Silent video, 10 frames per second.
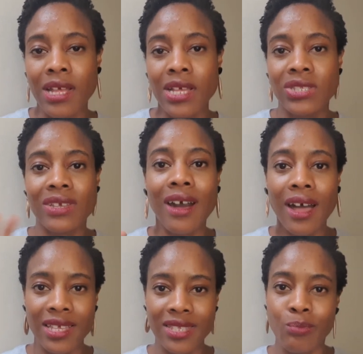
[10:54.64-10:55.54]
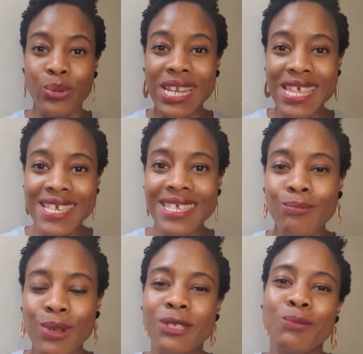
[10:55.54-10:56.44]
So guys, please,
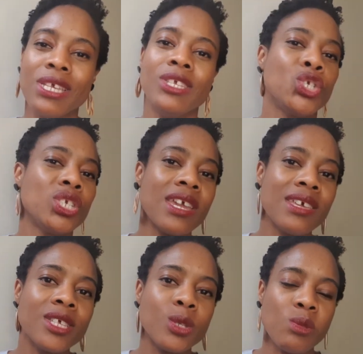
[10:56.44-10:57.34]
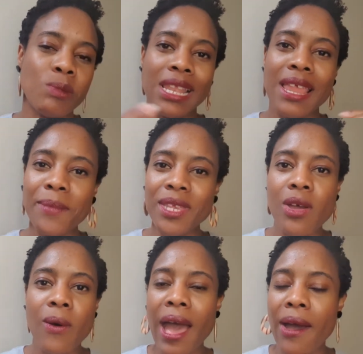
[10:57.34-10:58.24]
please, please share this with me. Let me know
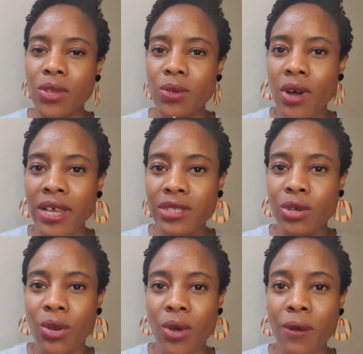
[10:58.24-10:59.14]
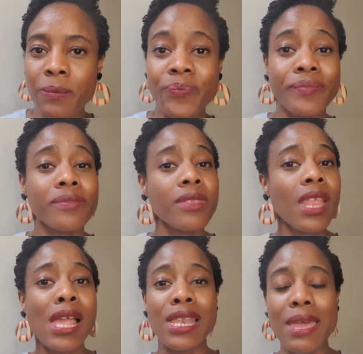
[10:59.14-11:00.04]
how you guys got on.
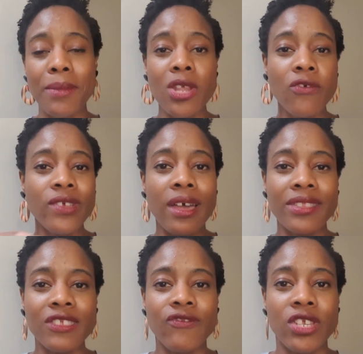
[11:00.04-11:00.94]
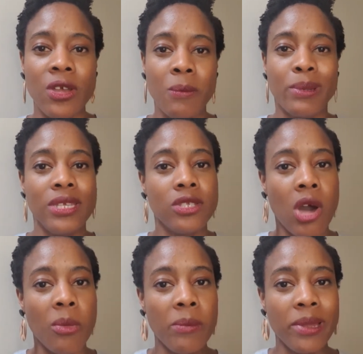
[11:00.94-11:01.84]
Let me know if you like this video. Please
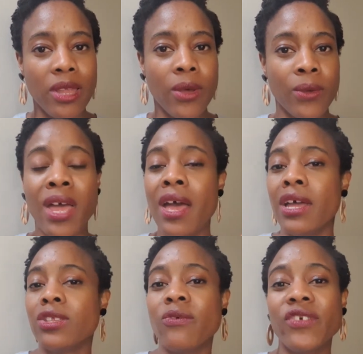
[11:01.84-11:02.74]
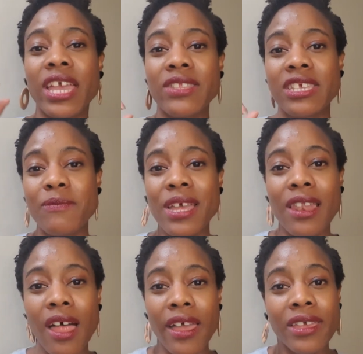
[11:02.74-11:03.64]
comment below. Don't forget to give me a
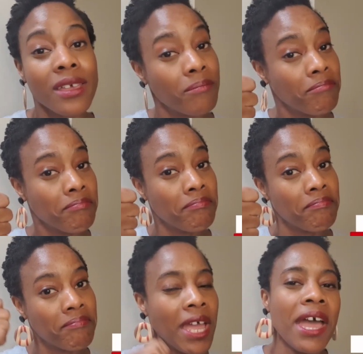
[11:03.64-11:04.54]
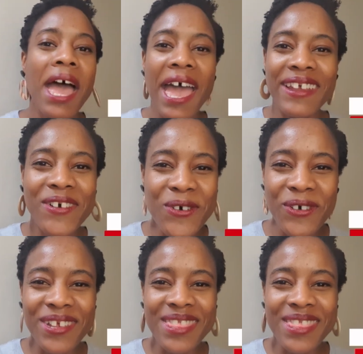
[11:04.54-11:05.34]
like or a